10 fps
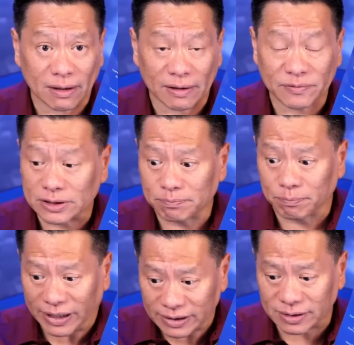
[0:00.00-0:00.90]
I'm just
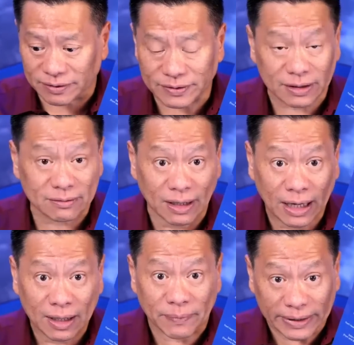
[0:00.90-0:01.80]
blessed enough that
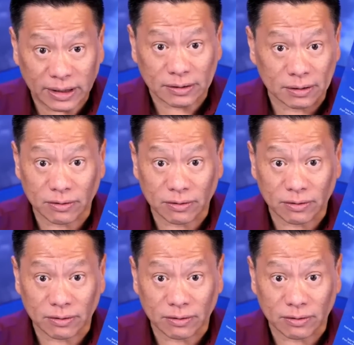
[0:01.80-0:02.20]
my teacher,